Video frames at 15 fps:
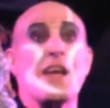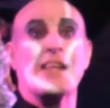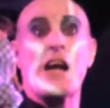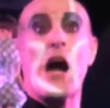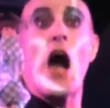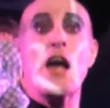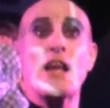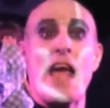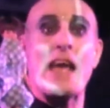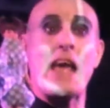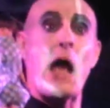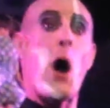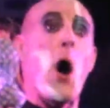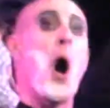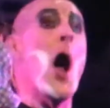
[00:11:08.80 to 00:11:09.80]
in Carnegie
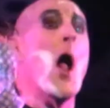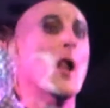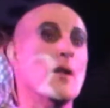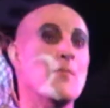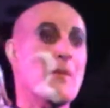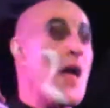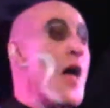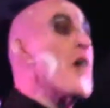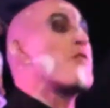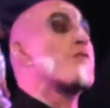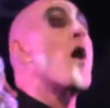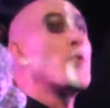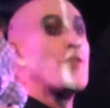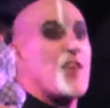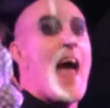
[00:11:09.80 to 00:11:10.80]
Hall.
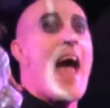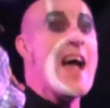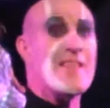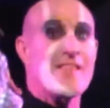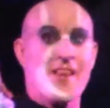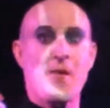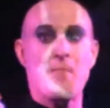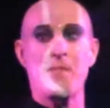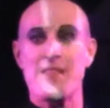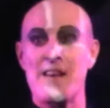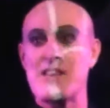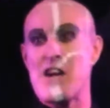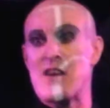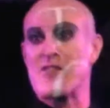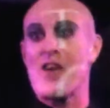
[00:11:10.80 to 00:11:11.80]
Throw tantrums in
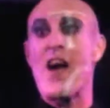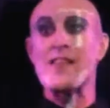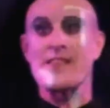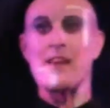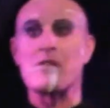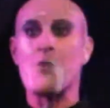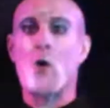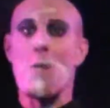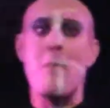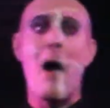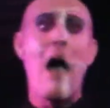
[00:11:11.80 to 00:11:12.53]
your dressing room.